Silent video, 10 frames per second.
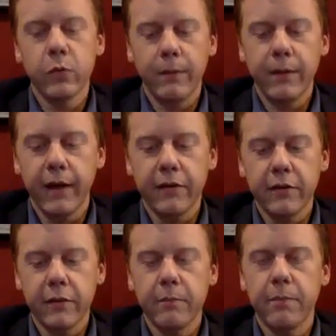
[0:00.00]

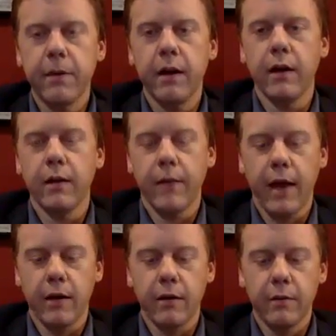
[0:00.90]
webcast
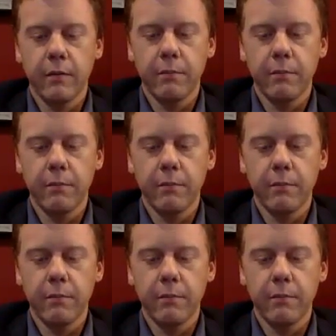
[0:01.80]
and